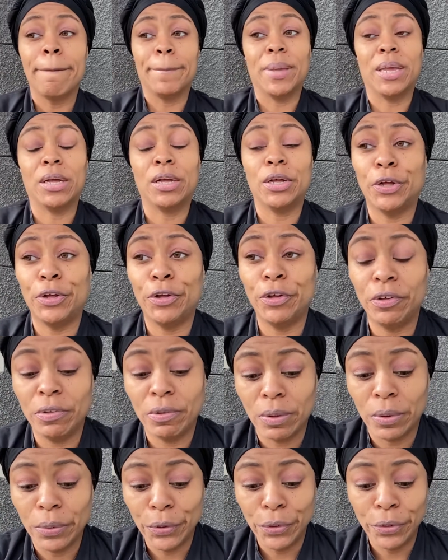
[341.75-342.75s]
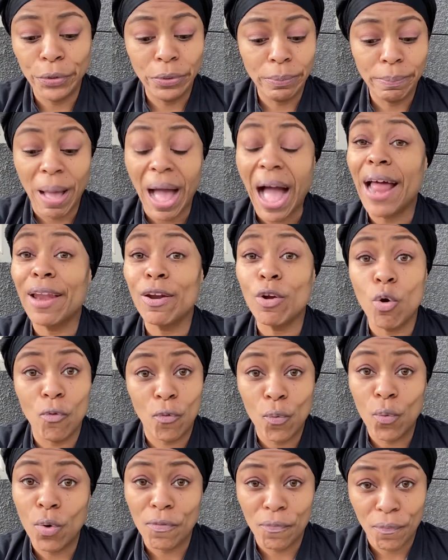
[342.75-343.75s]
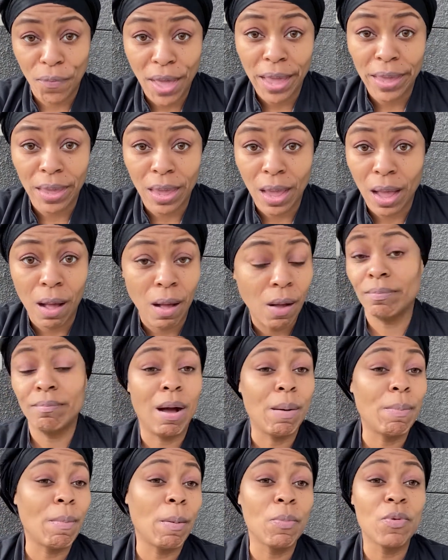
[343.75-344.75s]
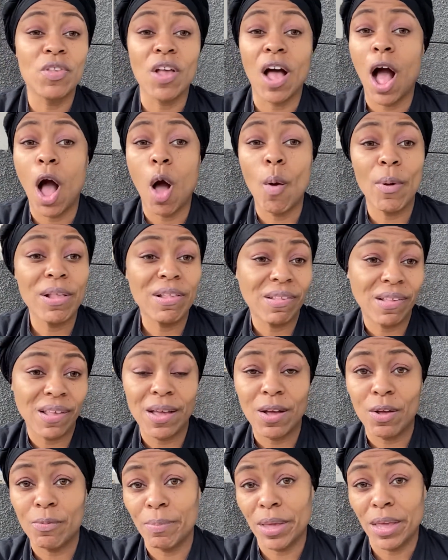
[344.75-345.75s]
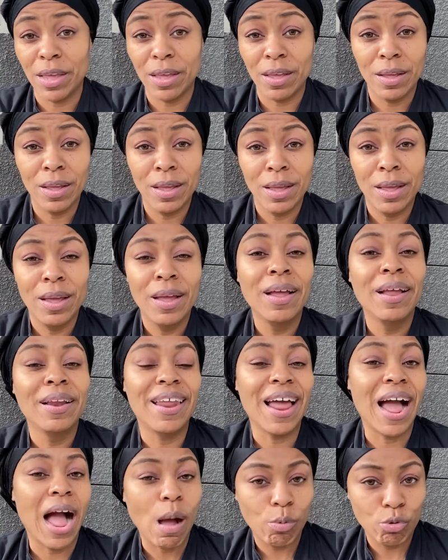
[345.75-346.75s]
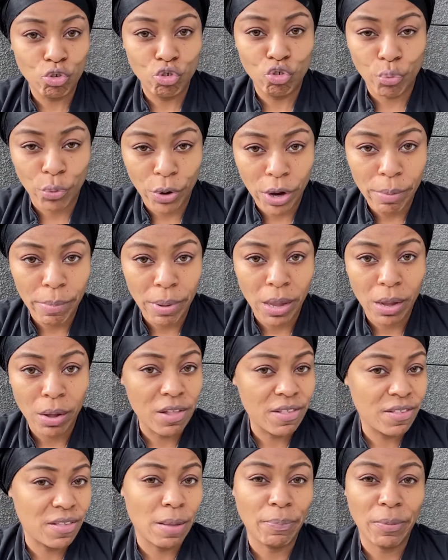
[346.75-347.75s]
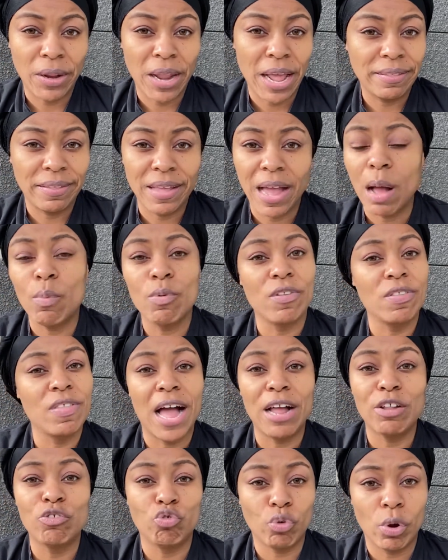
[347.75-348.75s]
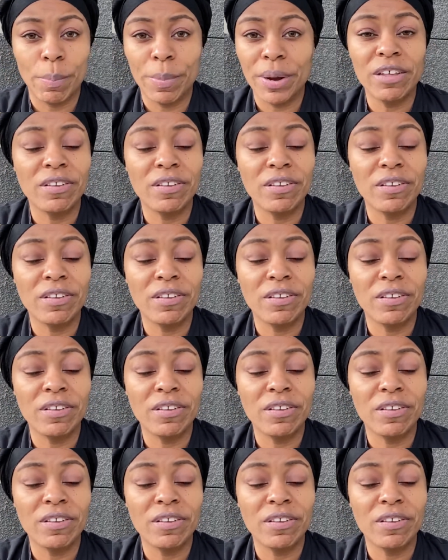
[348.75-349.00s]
Because I know for a fact, y'all, my mom used to always tell me that I was dreaming or something like that. I was not dreaming.